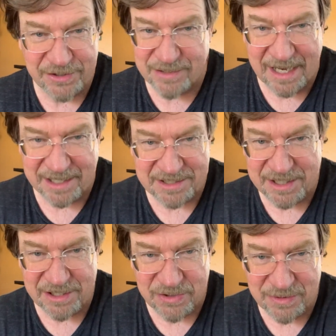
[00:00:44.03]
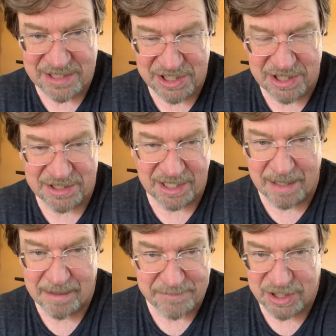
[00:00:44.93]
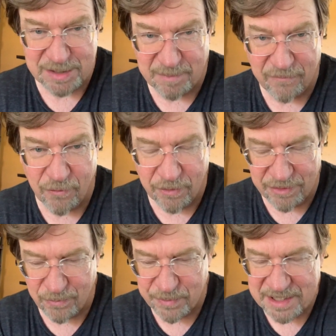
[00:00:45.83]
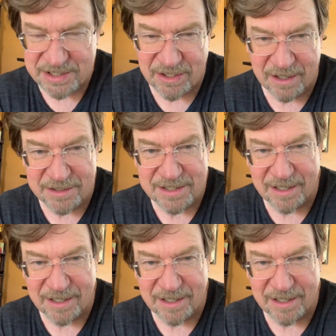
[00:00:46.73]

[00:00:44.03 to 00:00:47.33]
you're not going to see the new additions that come up just before the week starts.